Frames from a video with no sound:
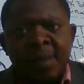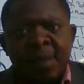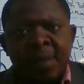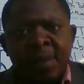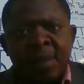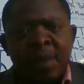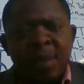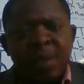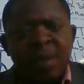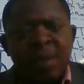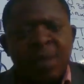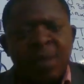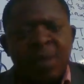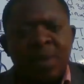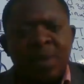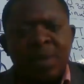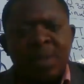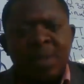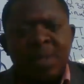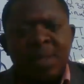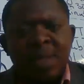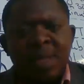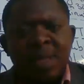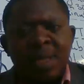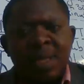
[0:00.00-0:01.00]
Why do you
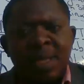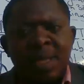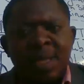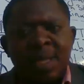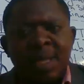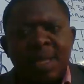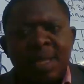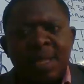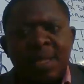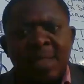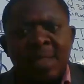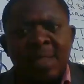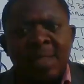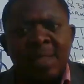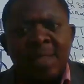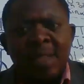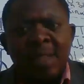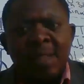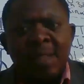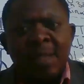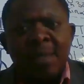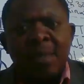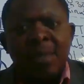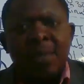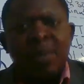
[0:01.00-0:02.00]
risk dying in an accident?
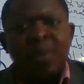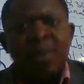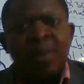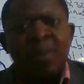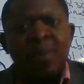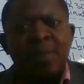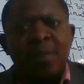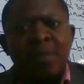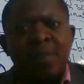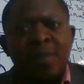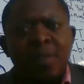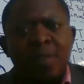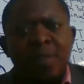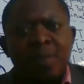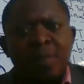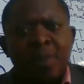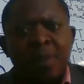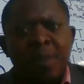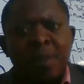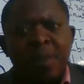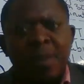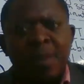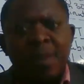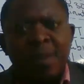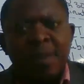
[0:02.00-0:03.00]
Because of
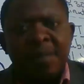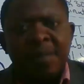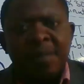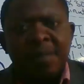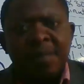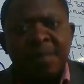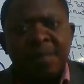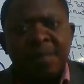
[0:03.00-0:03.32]
overspeeding.